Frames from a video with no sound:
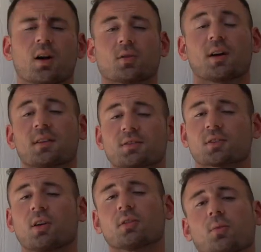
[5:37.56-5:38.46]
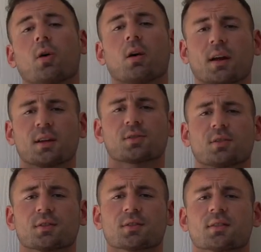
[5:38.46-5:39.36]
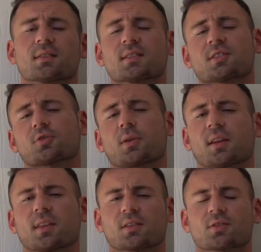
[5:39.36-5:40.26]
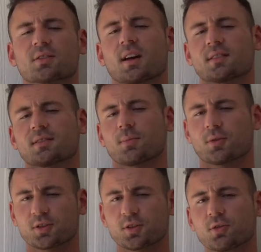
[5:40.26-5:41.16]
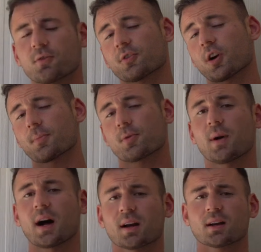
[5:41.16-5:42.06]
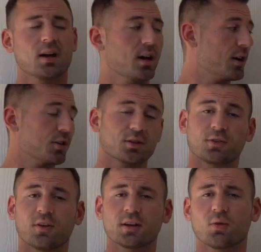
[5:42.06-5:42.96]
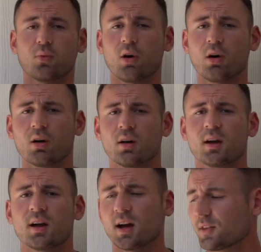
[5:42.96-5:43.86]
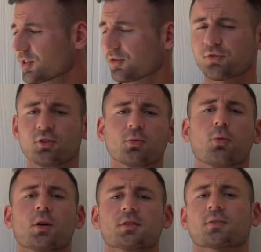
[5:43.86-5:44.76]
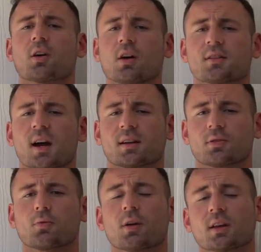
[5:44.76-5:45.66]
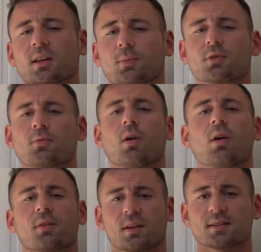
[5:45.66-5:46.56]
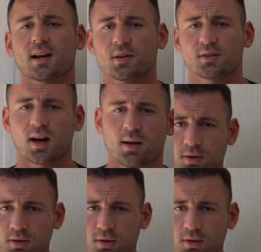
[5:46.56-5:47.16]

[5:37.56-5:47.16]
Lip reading: Okay, these are called wall angels. This is strength exercise number 2 for upper back. You're gonna find a wall, and there's a few points of contact you wanna keep with the wall the entire time.